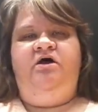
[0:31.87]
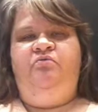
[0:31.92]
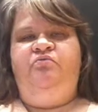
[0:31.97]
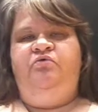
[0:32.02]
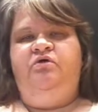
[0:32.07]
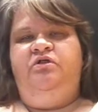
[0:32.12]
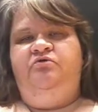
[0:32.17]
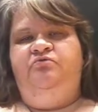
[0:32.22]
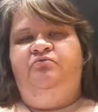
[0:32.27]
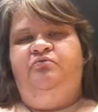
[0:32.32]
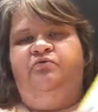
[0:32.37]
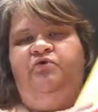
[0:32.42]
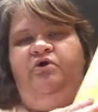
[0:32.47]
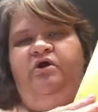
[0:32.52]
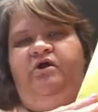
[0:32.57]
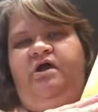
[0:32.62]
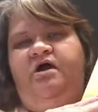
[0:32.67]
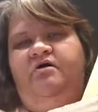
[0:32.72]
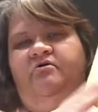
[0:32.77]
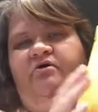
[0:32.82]
we'll
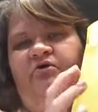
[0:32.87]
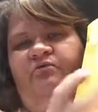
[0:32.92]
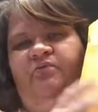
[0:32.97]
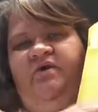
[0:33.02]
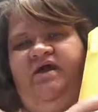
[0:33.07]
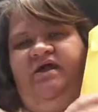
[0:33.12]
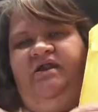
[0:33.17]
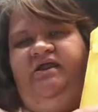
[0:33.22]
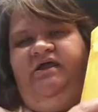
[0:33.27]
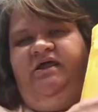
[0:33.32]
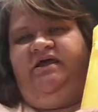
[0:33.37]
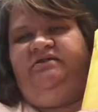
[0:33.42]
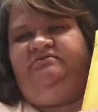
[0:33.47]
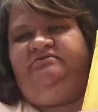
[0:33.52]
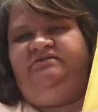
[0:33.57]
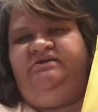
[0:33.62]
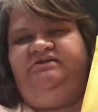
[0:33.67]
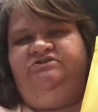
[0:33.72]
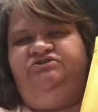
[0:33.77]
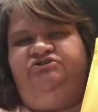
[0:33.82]
work out a way to get
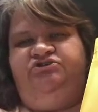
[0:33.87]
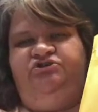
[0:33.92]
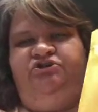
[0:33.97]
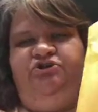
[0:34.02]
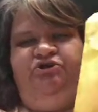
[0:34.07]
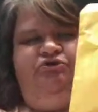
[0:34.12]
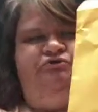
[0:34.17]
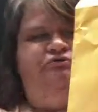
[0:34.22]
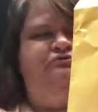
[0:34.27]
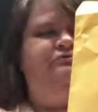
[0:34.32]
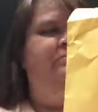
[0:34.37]
these to you.